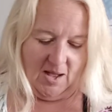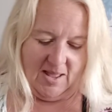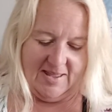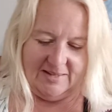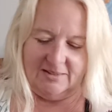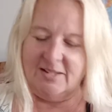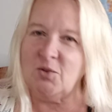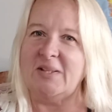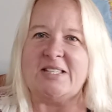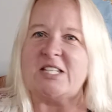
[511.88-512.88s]
And
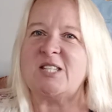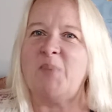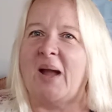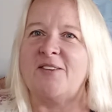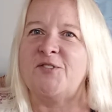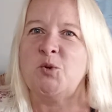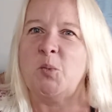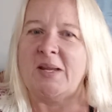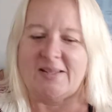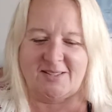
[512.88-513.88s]
literally just by a few
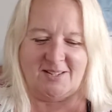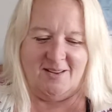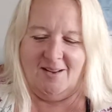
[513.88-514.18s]
weeks.